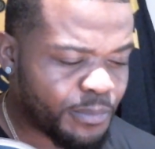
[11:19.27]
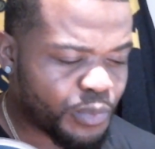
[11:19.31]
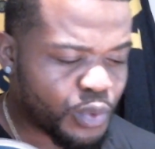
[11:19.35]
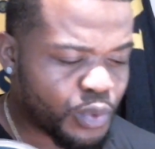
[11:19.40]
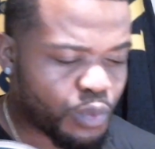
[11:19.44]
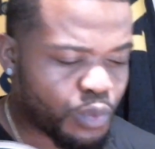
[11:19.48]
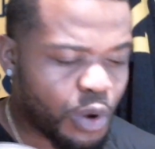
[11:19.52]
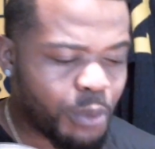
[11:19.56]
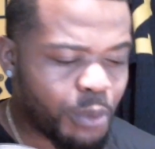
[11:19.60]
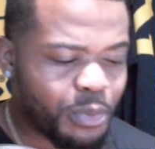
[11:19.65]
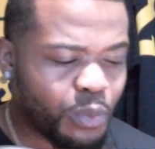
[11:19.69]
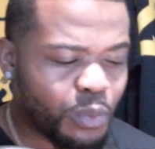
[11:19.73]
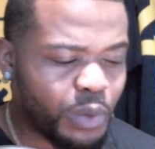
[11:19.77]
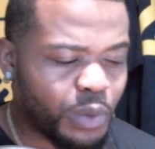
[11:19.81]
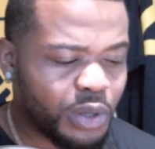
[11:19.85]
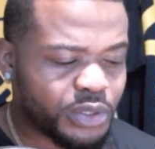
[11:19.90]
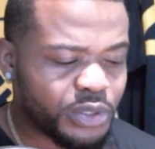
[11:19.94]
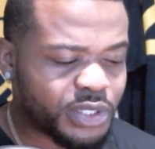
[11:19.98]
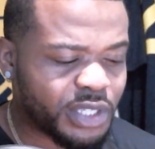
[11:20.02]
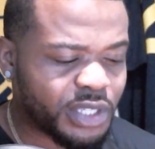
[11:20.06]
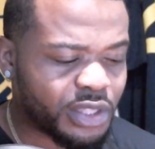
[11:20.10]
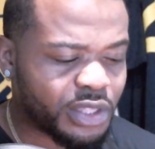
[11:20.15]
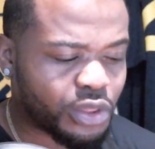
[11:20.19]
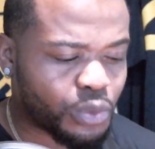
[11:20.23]
Roman
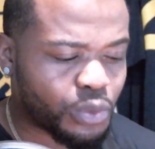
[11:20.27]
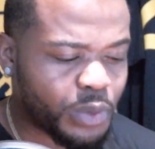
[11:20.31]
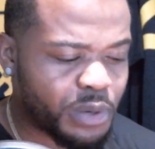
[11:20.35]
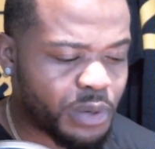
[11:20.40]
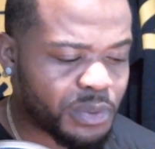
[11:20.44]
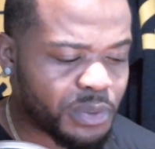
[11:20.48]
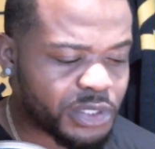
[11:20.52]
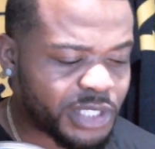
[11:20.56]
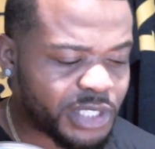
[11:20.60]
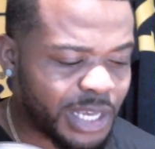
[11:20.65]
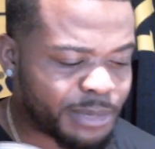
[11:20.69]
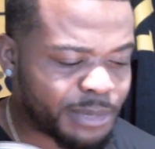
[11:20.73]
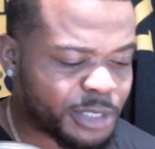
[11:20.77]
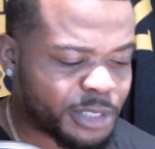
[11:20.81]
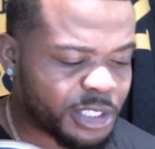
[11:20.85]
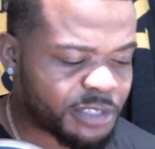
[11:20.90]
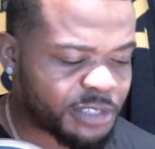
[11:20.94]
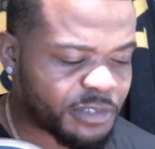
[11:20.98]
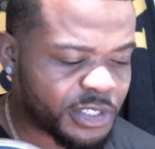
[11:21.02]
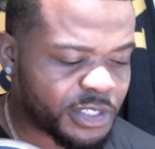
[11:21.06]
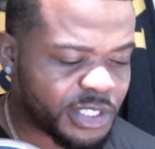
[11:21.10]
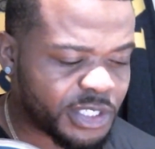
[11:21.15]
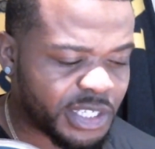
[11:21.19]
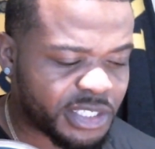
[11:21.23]
Wilson, 3 receptions
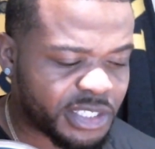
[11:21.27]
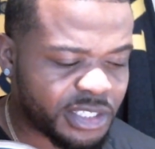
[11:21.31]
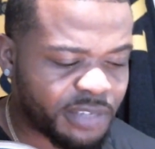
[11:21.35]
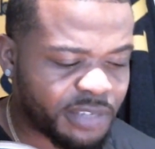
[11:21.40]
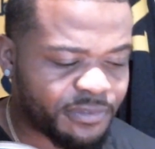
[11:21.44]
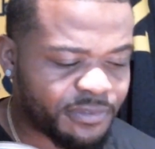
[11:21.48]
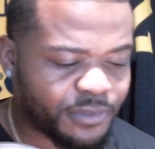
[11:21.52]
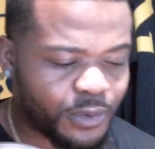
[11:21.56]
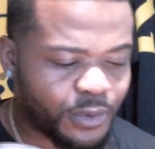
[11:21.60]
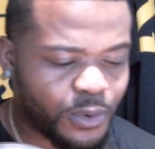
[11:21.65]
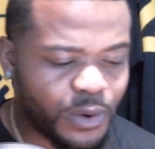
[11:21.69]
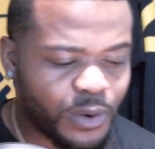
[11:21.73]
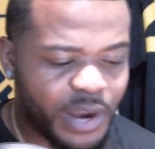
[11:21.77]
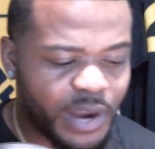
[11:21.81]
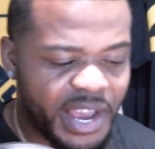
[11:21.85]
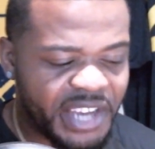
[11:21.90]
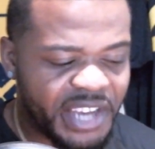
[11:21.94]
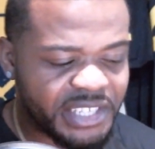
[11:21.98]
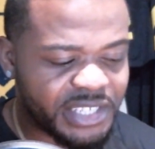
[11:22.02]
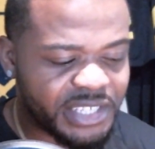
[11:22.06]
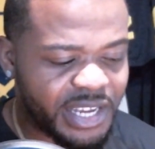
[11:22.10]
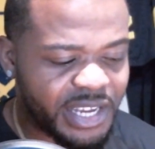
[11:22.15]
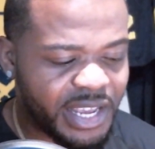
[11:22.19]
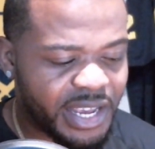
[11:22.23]
for 64.
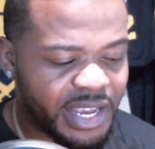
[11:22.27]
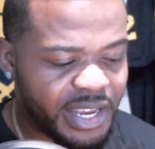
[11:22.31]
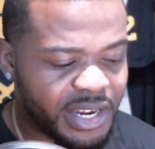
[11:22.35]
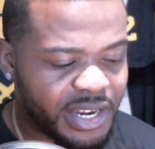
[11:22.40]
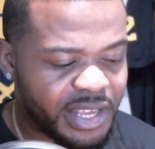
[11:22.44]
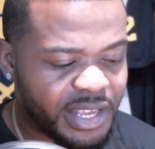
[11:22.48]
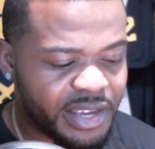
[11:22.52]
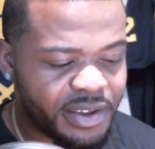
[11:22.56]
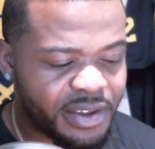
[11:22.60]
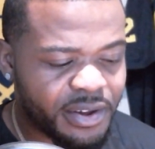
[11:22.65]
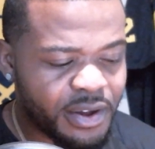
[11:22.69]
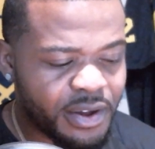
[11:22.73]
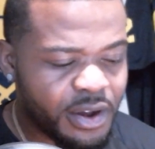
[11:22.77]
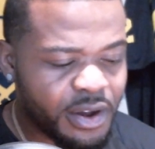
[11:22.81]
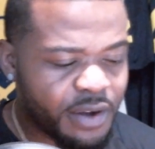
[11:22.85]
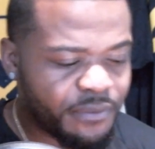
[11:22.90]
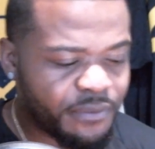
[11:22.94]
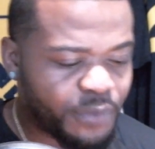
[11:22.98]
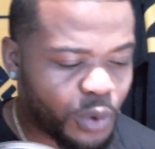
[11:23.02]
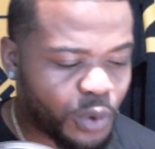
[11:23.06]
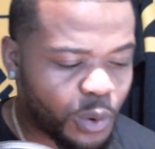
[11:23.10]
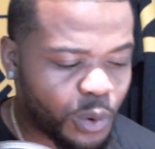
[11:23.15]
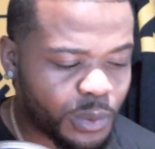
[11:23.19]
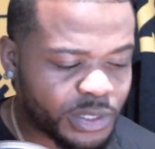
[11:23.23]
AJ Henning,
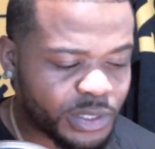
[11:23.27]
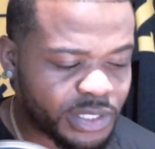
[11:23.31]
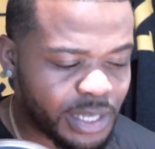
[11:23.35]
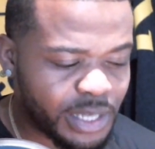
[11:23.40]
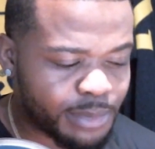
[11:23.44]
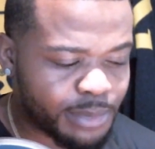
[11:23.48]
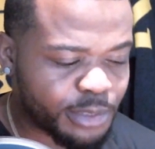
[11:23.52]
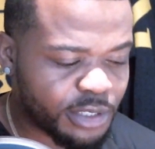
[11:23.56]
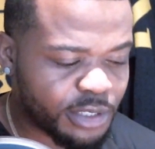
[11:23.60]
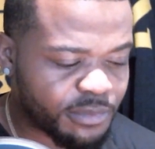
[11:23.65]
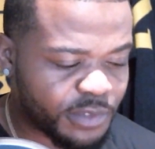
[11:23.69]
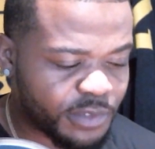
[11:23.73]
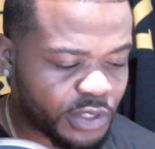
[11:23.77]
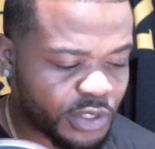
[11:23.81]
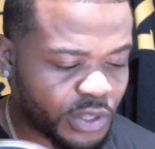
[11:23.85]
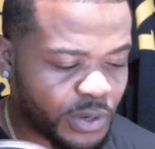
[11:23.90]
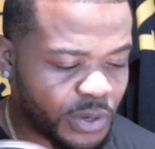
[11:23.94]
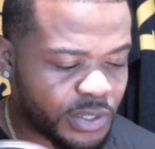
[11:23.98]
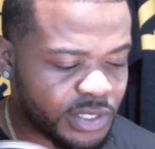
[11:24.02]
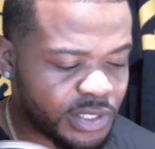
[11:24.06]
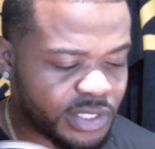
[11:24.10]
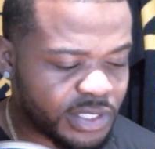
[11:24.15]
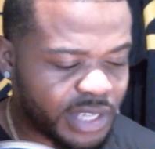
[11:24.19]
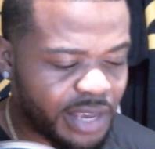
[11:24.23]
4 receptions for
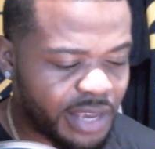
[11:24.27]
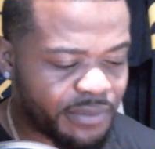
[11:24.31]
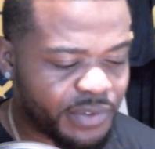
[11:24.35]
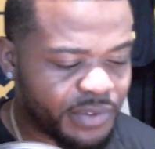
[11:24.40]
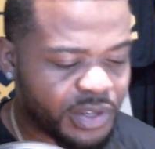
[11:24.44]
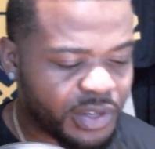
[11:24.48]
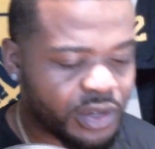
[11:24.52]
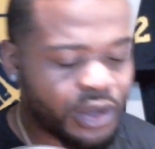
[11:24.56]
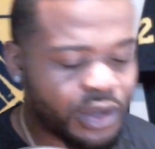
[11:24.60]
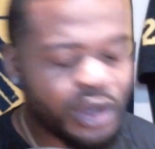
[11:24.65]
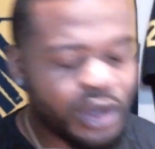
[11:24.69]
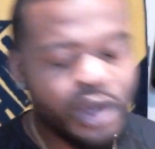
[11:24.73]
37.